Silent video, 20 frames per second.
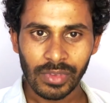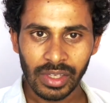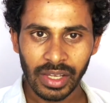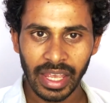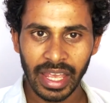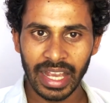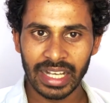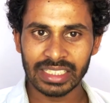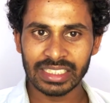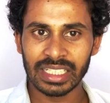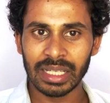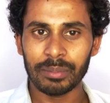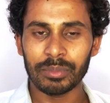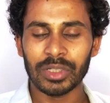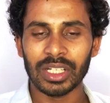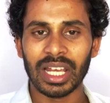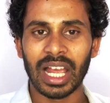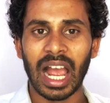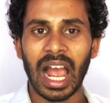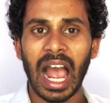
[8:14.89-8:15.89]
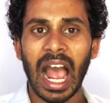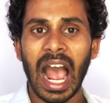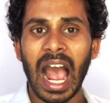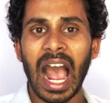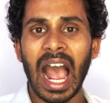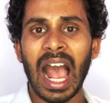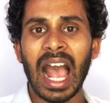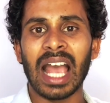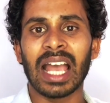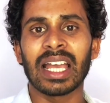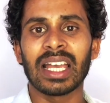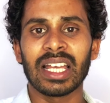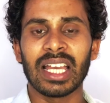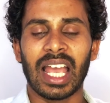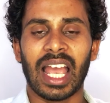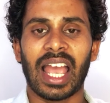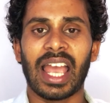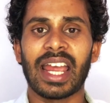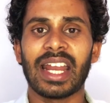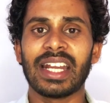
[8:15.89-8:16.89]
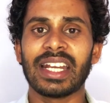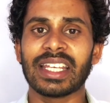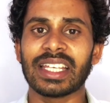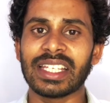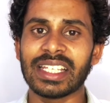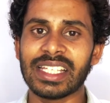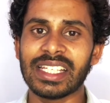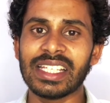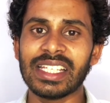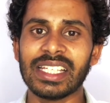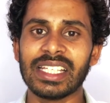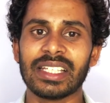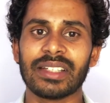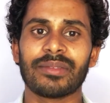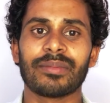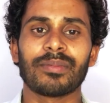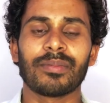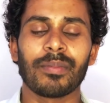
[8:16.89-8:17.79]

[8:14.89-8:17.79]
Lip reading: Except a and e.